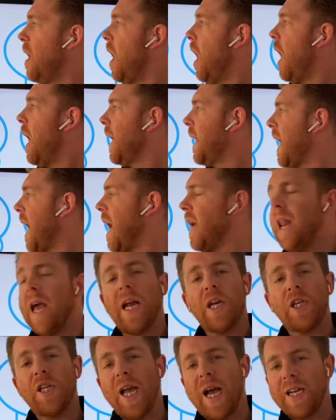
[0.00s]
I can
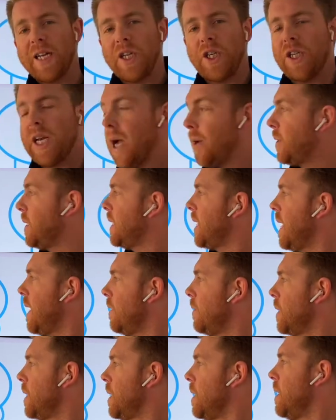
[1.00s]
actually add a shout it
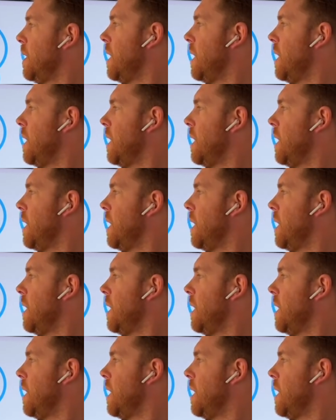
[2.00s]
out.